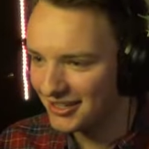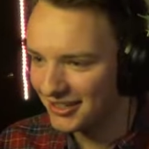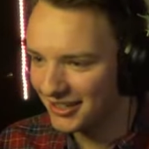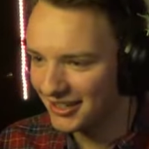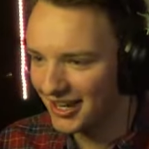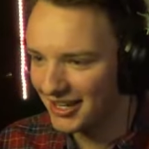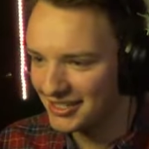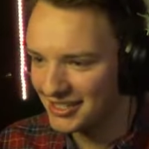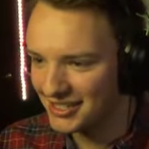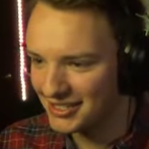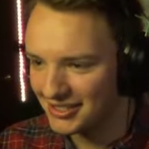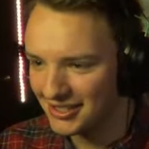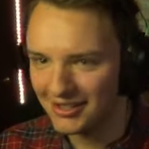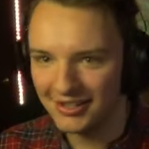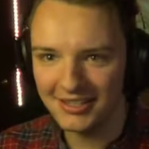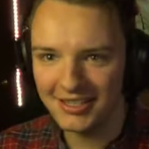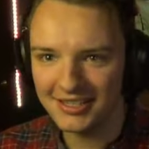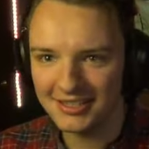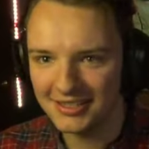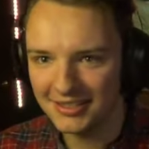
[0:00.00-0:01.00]
Can I seesaw
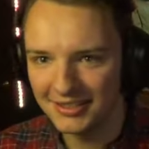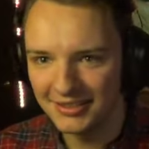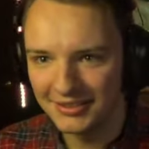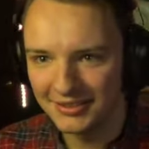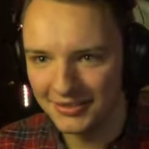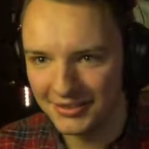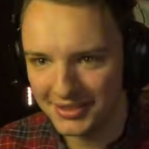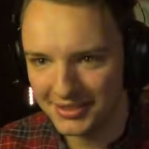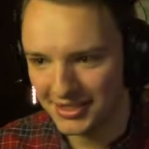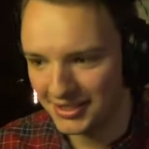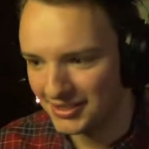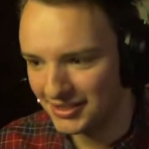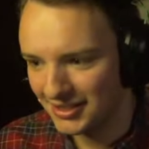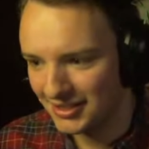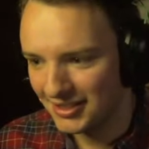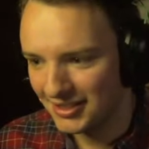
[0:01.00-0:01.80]
on this? What is this?